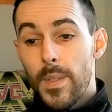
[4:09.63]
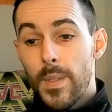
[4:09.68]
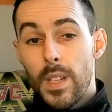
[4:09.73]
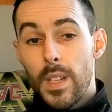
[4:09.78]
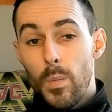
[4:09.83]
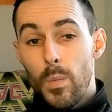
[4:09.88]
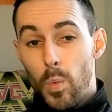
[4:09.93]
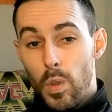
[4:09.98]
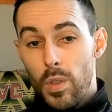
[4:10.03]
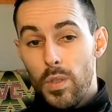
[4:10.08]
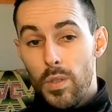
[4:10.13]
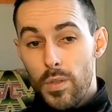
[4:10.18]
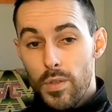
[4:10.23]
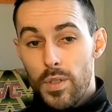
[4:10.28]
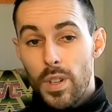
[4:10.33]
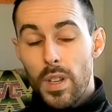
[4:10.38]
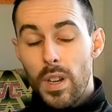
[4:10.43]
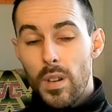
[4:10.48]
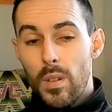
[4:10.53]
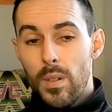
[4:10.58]
100
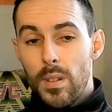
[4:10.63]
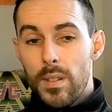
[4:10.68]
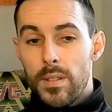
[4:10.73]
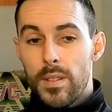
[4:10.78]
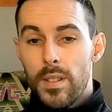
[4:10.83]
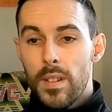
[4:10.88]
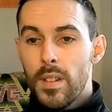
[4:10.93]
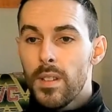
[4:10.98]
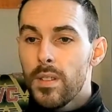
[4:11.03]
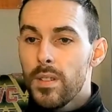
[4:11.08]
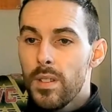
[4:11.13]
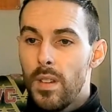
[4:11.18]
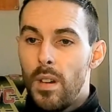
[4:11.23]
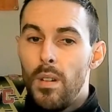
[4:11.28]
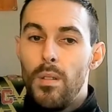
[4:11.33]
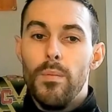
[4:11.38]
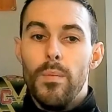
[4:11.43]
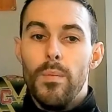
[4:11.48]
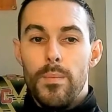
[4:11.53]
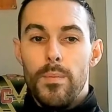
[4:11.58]
goals.
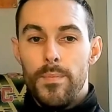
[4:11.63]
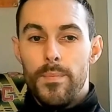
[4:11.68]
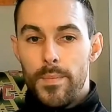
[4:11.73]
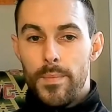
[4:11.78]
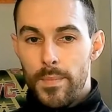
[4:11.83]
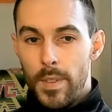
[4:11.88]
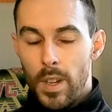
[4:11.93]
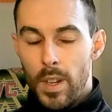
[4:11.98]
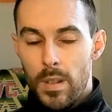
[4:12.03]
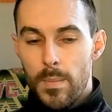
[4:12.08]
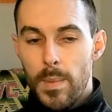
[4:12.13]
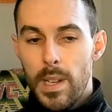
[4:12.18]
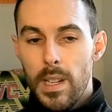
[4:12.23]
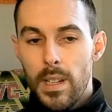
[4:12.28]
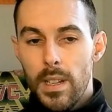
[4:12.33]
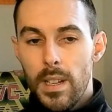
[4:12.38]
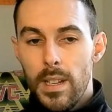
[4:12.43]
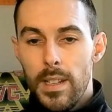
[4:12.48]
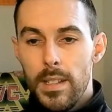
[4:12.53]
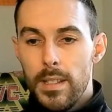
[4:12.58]
So
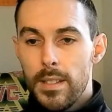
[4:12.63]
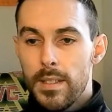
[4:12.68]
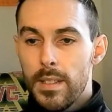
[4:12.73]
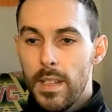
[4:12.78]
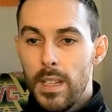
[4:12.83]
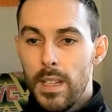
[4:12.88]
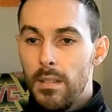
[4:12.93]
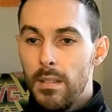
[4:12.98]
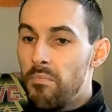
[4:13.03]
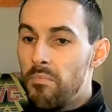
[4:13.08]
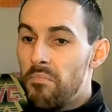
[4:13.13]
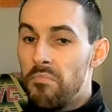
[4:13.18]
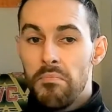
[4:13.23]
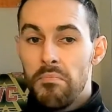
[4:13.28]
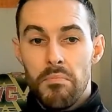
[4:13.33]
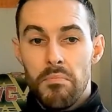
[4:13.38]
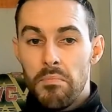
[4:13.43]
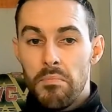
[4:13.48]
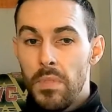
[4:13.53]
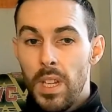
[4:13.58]
automatically you say,
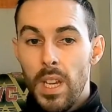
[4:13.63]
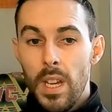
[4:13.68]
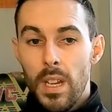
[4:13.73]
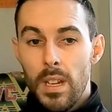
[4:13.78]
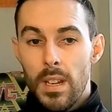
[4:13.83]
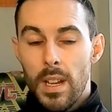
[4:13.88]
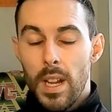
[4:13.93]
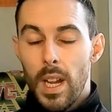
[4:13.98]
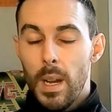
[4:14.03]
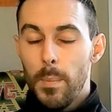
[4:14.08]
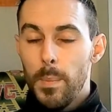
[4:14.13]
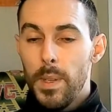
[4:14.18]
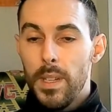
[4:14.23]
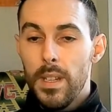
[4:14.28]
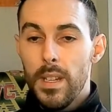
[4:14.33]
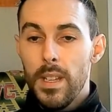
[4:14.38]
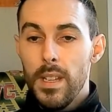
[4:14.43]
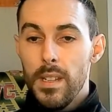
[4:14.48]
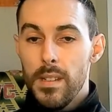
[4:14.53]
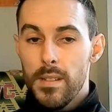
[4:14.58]
yeah, happy
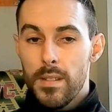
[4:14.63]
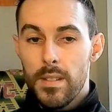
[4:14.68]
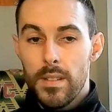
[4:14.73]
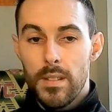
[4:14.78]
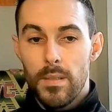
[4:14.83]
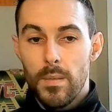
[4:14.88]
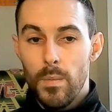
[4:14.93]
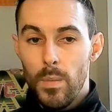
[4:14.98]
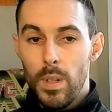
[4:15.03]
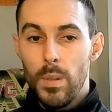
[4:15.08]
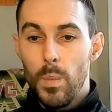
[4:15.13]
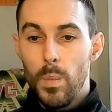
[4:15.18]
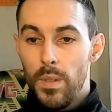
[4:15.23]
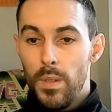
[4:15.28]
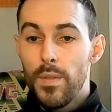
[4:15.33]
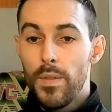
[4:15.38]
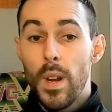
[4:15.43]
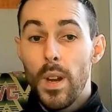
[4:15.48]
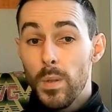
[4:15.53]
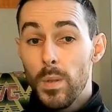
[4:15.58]
days. We
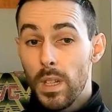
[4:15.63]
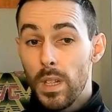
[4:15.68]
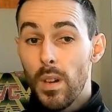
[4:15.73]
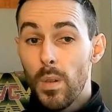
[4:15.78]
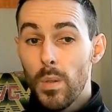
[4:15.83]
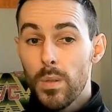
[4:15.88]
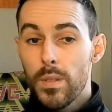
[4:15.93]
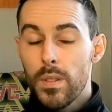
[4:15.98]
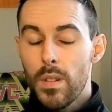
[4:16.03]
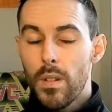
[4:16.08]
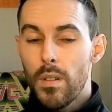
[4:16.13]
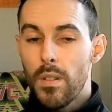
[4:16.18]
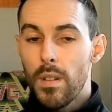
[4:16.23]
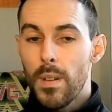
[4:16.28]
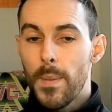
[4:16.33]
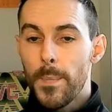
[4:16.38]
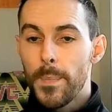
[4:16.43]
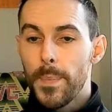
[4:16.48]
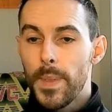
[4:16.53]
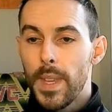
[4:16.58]
found a goal
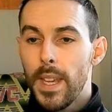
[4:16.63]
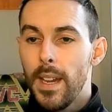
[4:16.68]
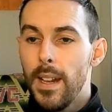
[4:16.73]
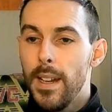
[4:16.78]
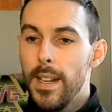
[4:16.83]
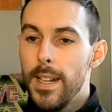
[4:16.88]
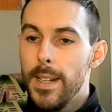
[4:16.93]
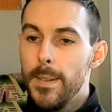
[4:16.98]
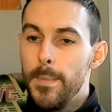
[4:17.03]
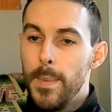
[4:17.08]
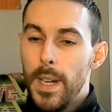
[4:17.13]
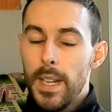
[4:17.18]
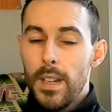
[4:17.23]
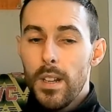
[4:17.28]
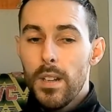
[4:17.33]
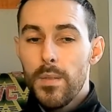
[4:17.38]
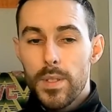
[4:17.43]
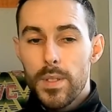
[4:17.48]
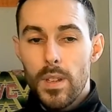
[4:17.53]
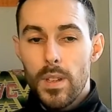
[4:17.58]
scorer. A lot
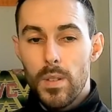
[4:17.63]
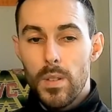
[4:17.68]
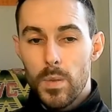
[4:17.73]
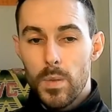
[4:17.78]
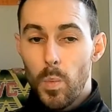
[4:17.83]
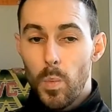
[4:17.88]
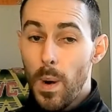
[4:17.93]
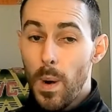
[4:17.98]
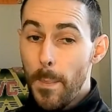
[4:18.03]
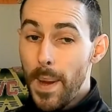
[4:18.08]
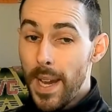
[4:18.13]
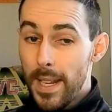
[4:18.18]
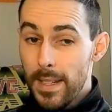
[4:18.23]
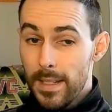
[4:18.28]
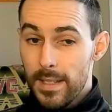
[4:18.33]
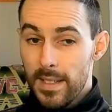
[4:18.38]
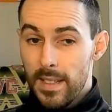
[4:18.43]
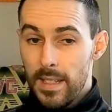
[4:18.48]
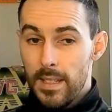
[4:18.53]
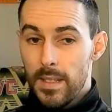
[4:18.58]
of his goals were
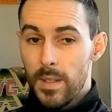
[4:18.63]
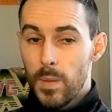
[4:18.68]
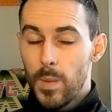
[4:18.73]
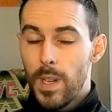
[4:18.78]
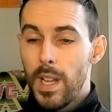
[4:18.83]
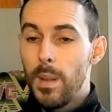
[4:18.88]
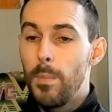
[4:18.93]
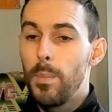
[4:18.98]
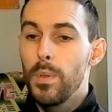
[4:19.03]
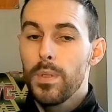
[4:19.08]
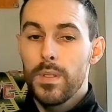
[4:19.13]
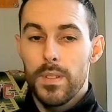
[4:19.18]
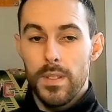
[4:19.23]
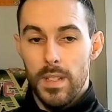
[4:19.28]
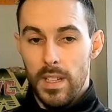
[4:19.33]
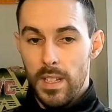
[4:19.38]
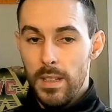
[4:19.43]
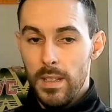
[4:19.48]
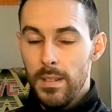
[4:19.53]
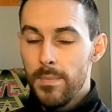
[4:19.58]
penalties as well, but
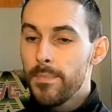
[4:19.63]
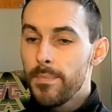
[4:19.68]
still,